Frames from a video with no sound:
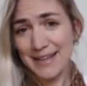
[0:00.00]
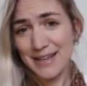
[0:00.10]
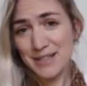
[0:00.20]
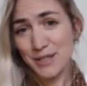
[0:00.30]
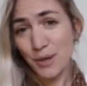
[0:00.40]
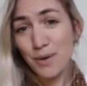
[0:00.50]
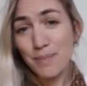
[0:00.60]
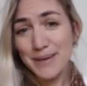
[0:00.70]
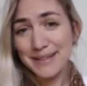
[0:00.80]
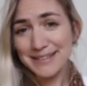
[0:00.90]
So we're
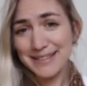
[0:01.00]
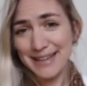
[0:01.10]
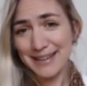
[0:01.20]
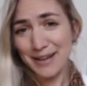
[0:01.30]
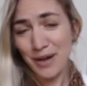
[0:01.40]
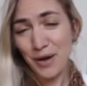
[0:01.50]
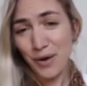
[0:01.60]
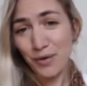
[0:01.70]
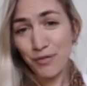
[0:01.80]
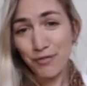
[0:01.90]
building
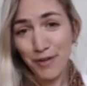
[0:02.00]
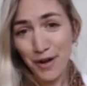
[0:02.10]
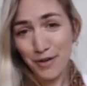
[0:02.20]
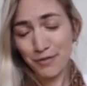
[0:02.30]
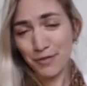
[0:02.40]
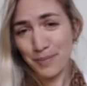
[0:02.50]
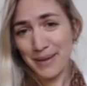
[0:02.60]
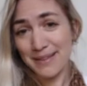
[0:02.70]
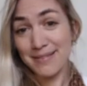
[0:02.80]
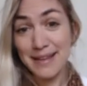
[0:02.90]
on far from
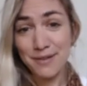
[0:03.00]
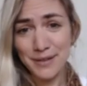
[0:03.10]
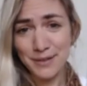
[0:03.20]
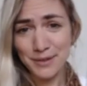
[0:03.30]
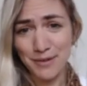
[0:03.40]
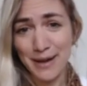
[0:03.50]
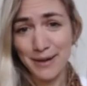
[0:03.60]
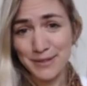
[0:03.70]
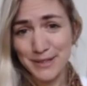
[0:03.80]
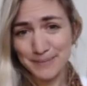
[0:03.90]
ethereal
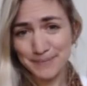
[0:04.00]
ground,